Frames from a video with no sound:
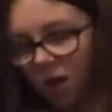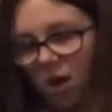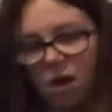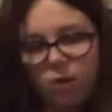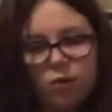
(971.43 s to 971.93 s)

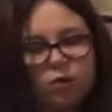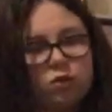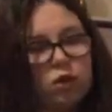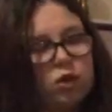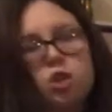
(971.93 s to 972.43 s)
Oh, and also
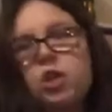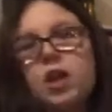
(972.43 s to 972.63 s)
she